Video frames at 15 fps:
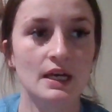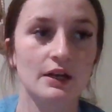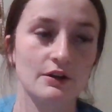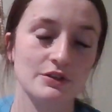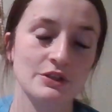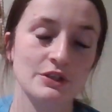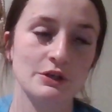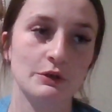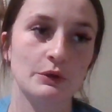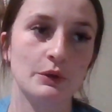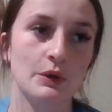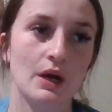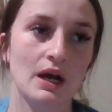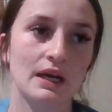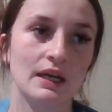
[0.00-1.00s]
and
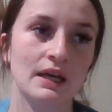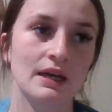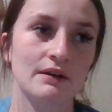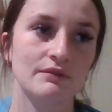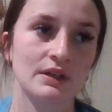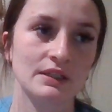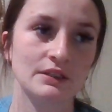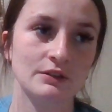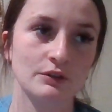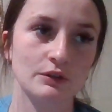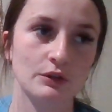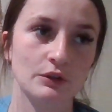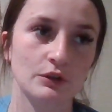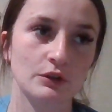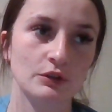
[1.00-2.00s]
also, I have had to
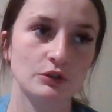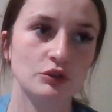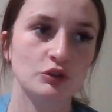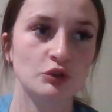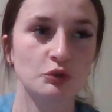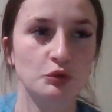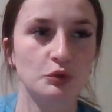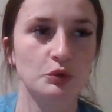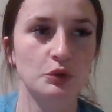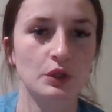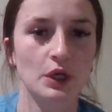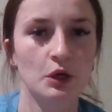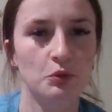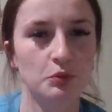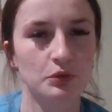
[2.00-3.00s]
learn to
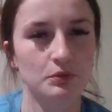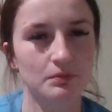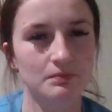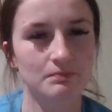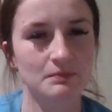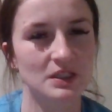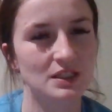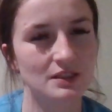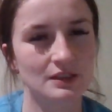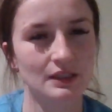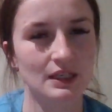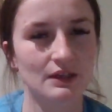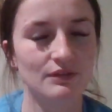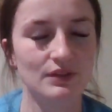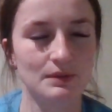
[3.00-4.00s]
cope
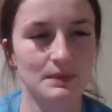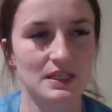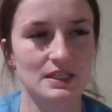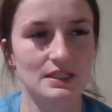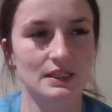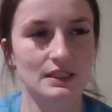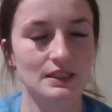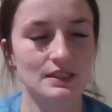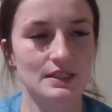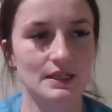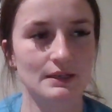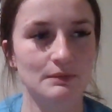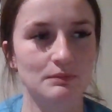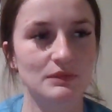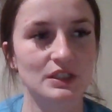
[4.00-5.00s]
mentally, if that makes sense.
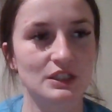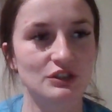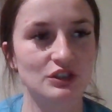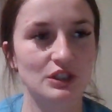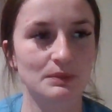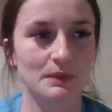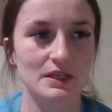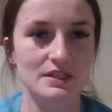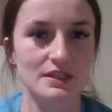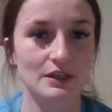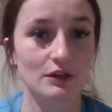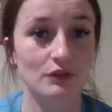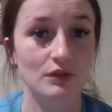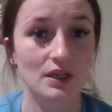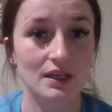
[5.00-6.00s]
I'm um, teaching
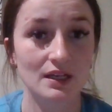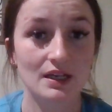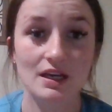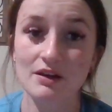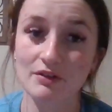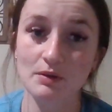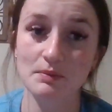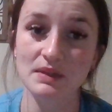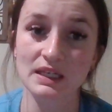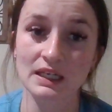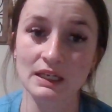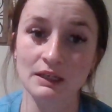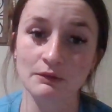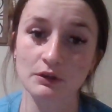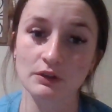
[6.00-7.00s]
myself if I'm
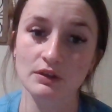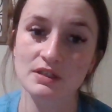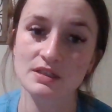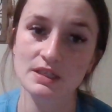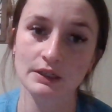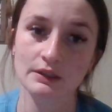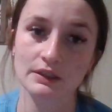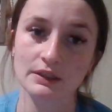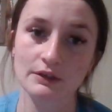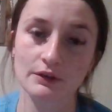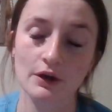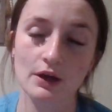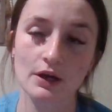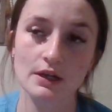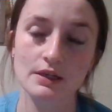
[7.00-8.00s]
thinking realistically or
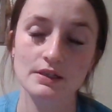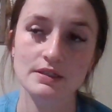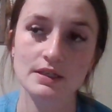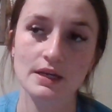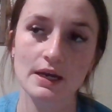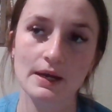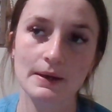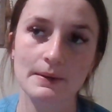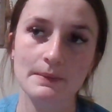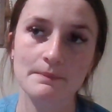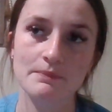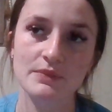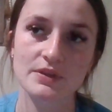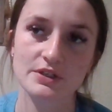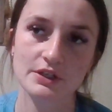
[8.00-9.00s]
not. Um,
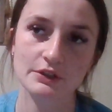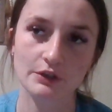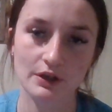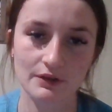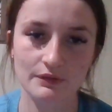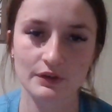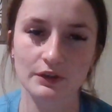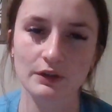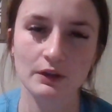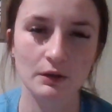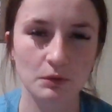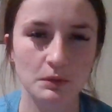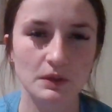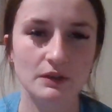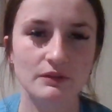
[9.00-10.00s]
so, I do have a
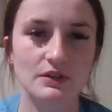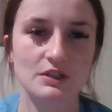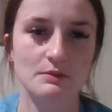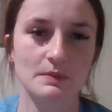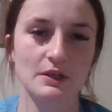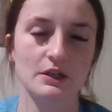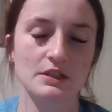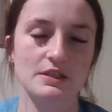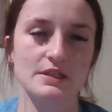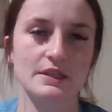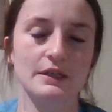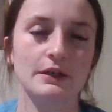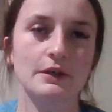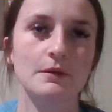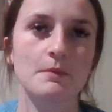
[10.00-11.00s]
little bit of experience
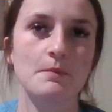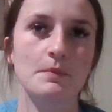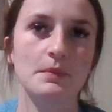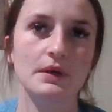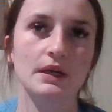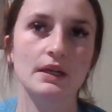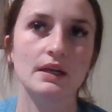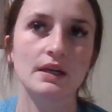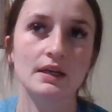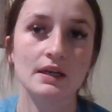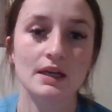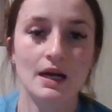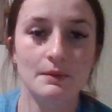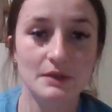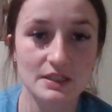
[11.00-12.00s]
there. But
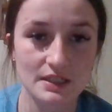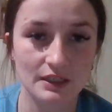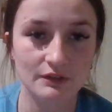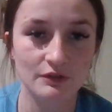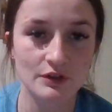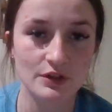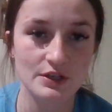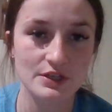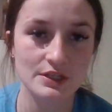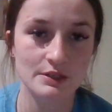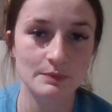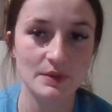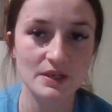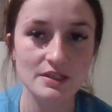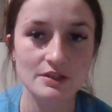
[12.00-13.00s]
I'm excited for this
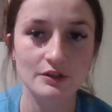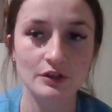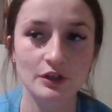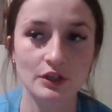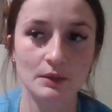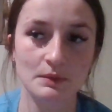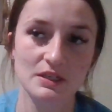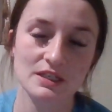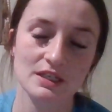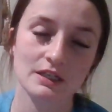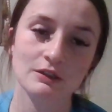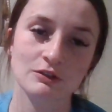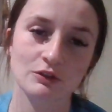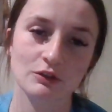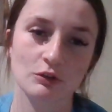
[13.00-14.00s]
semester and I'm
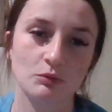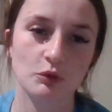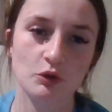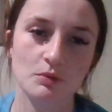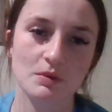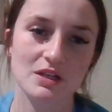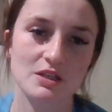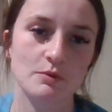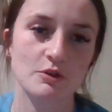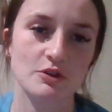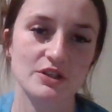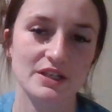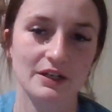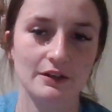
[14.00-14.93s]
excited to learn more about sports